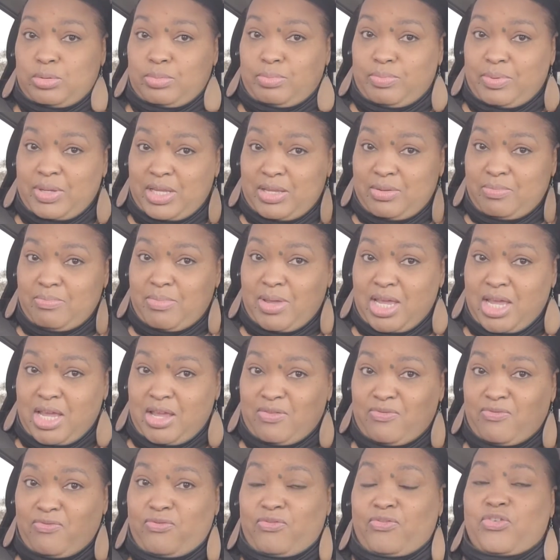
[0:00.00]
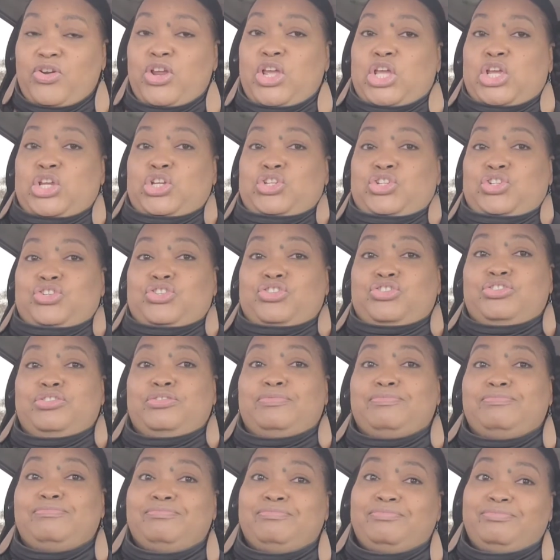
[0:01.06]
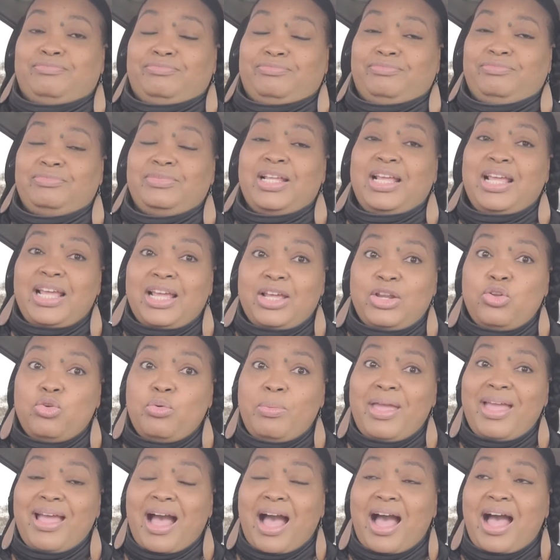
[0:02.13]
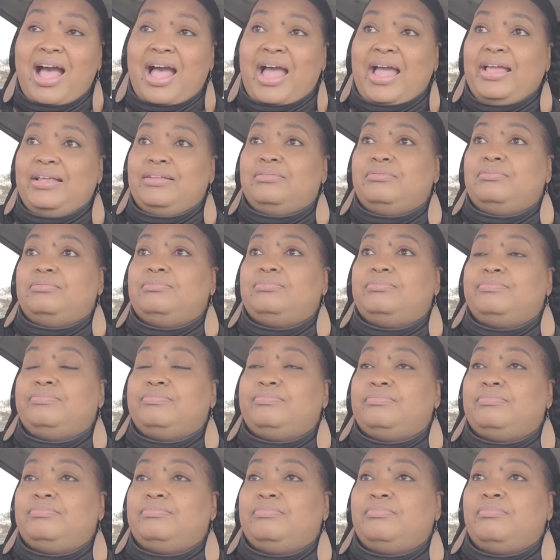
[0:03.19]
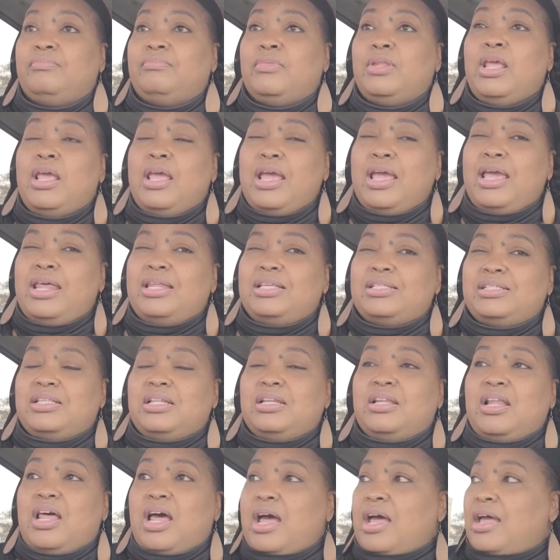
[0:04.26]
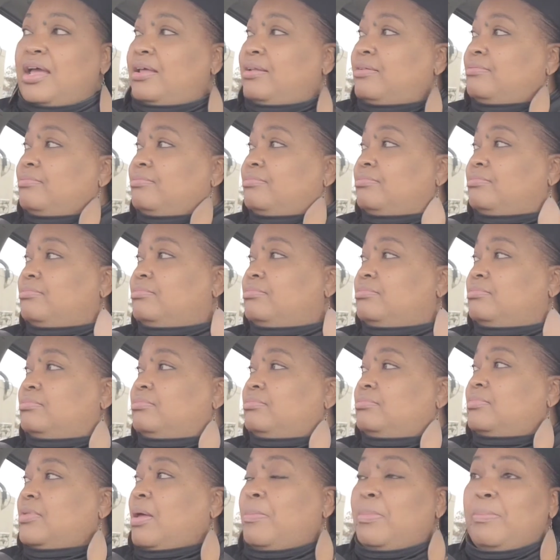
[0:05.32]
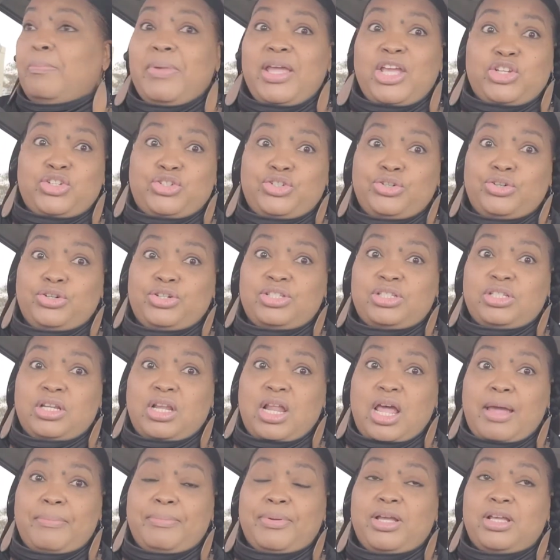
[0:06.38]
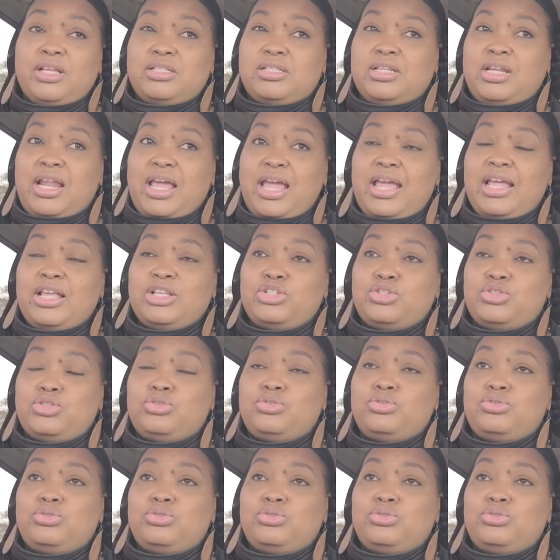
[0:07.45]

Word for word: to be made fresh. It do be hot. And it's a lot. I'm gonna make sure it's a lot because the last